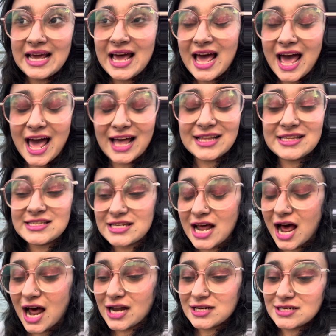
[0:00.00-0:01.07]
and
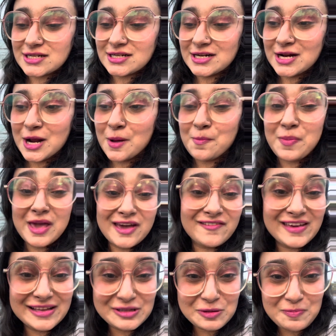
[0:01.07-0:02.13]
start
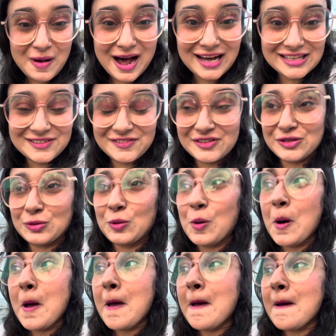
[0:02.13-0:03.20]
paving the path for you,
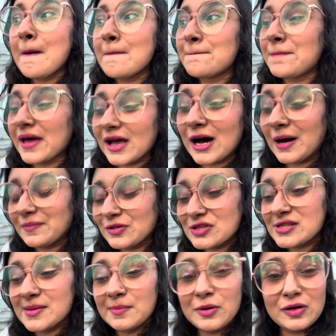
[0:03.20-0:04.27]
become the
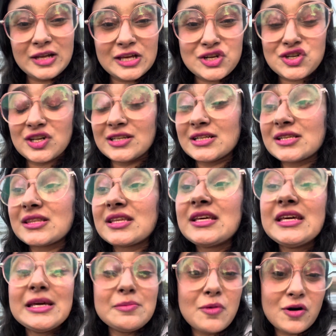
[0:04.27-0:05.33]
simulation, the
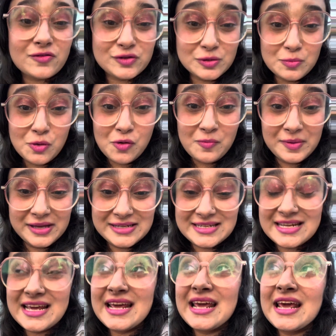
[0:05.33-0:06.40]
theme of the moment.
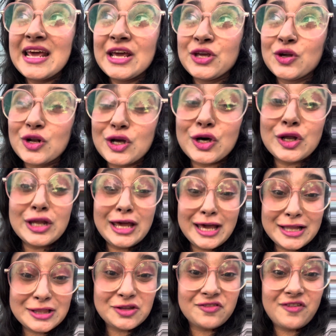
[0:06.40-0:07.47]
You'll
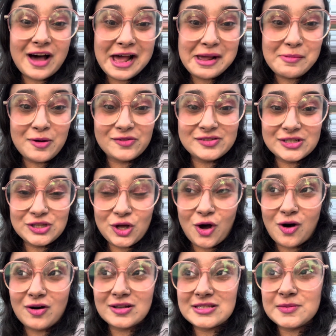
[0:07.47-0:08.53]
create the vibe of the
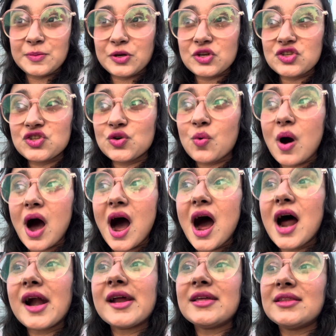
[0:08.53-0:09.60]
thoughts because you
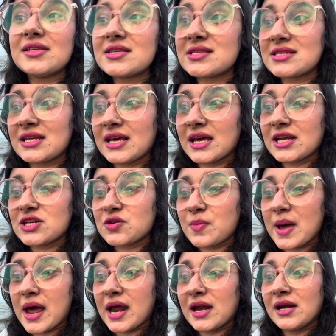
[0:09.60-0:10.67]
are in the state
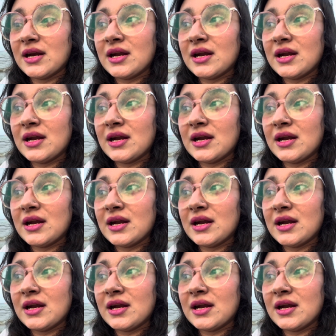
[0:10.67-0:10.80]
where